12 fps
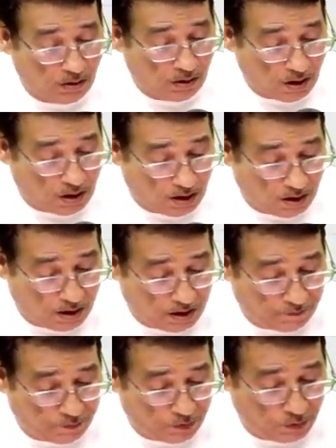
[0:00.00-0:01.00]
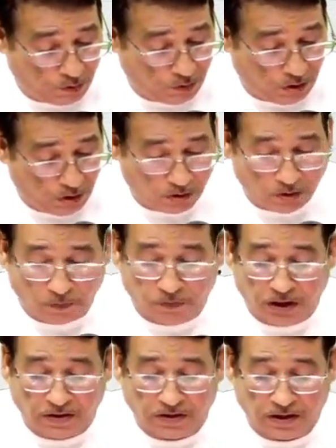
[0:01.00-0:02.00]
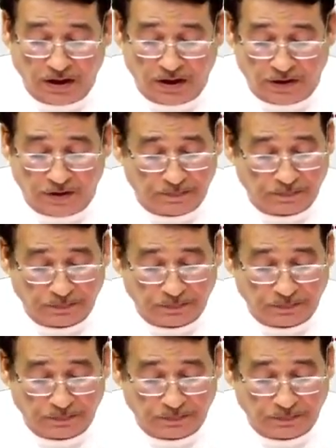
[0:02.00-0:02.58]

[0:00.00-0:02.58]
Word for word: I have to do lots of things. See here.